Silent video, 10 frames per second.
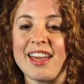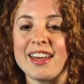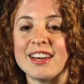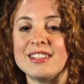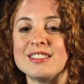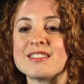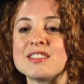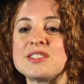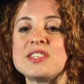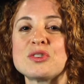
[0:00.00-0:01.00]
And
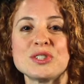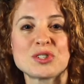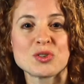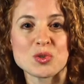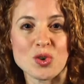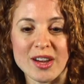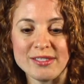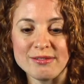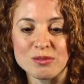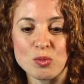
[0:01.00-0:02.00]
the series goes
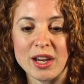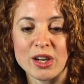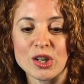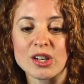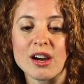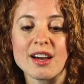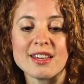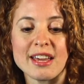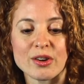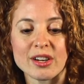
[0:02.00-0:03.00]
on where
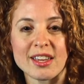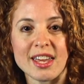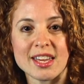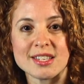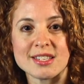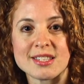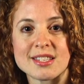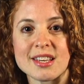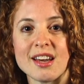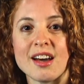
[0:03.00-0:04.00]
uh, Erec
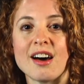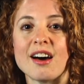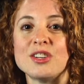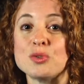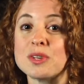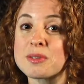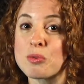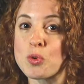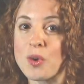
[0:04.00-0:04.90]
is doing some